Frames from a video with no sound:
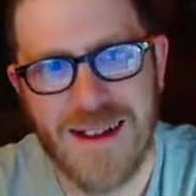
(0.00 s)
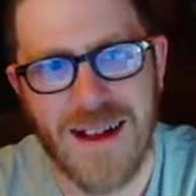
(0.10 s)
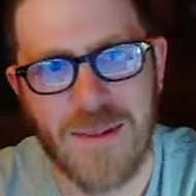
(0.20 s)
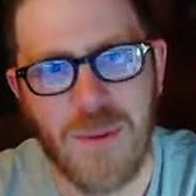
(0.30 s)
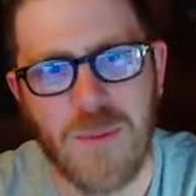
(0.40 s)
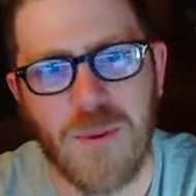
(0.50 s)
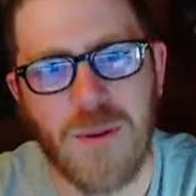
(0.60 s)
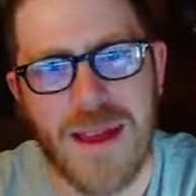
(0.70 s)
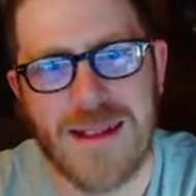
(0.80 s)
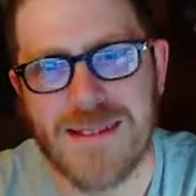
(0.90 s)

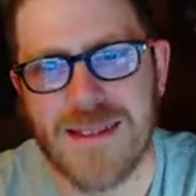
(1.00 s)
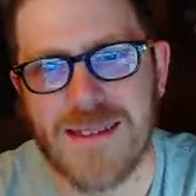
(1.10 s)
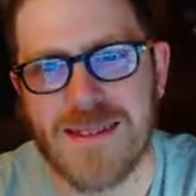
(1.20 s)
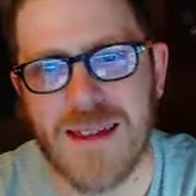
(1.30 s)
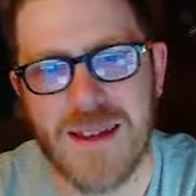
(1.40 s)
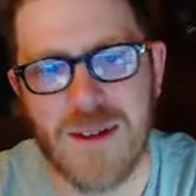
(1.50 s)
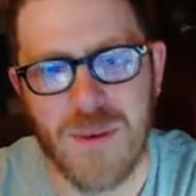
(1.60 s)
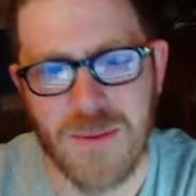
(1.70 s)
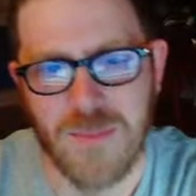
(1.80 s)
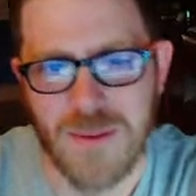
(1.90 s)
We'll get to the second
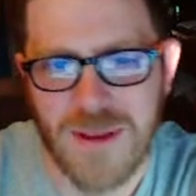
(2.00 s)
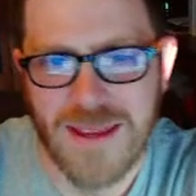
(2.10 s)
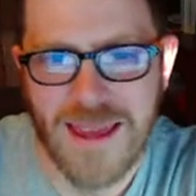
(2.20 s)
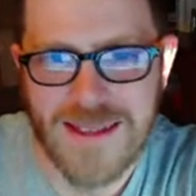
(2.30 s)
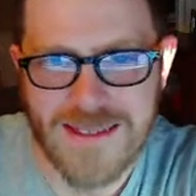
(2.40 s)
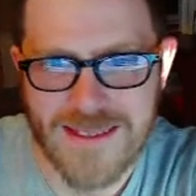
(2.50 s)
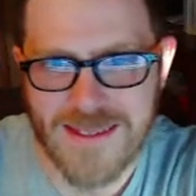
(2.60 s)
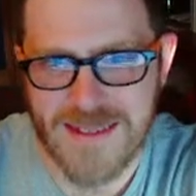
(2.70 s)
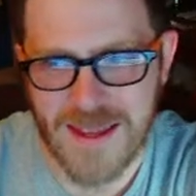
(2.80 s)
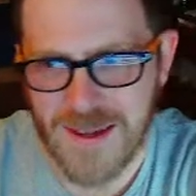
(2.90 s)
one when we get to the
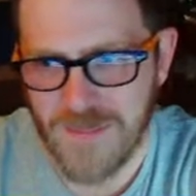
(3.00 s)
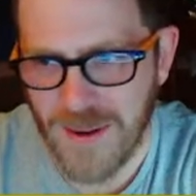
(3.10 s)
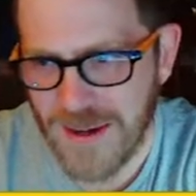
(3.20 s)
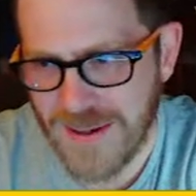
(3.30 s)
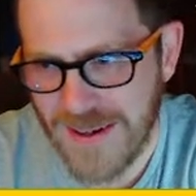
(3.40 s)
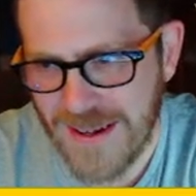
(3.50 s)
second one.